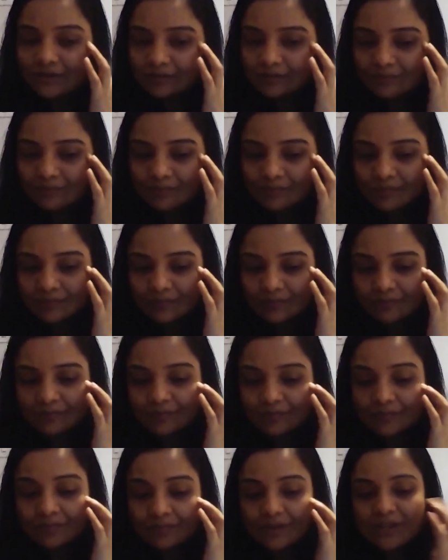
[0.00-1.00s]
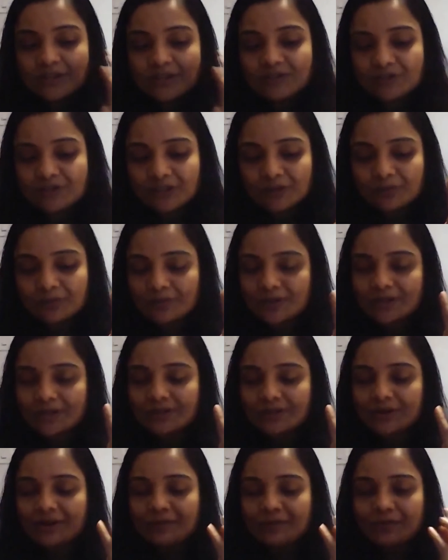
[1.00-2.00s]
mystery to me.
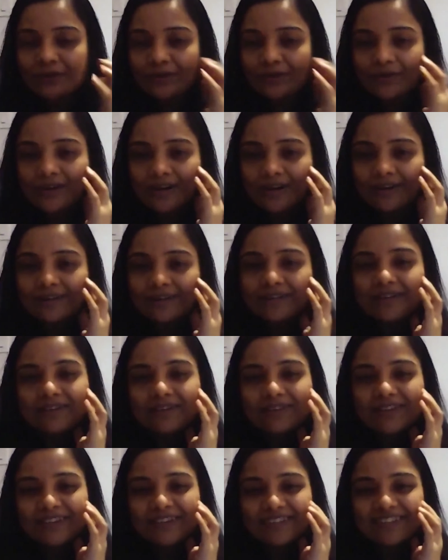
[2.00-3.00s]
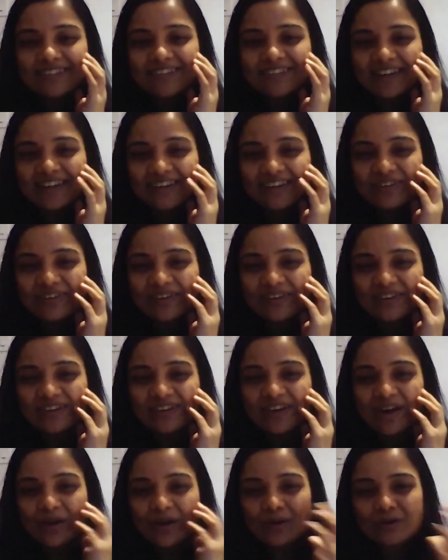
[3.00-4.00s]
So I want to get a little insight on
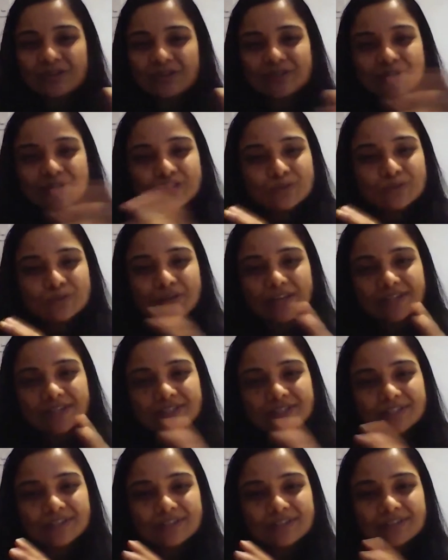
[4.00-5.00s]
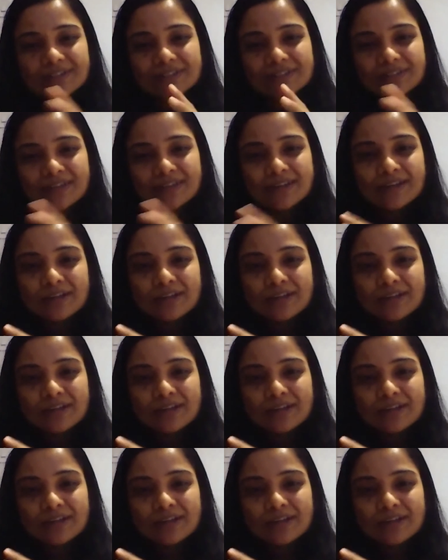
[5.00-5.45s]
how the two natures,